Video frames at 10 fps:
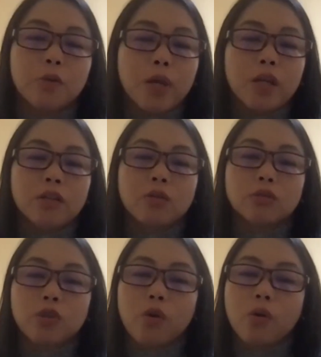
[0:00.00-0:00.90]
we
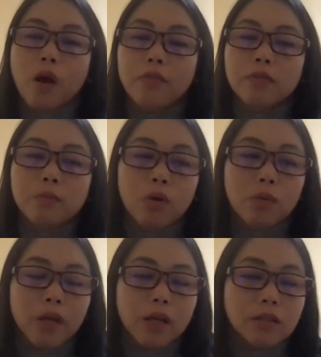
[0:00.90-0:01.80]
don't know at the
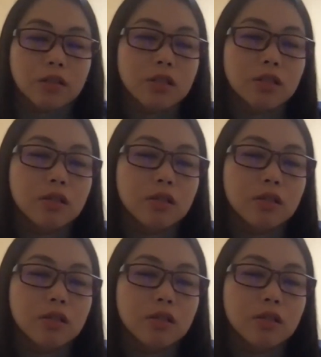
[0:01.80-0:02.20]
moment.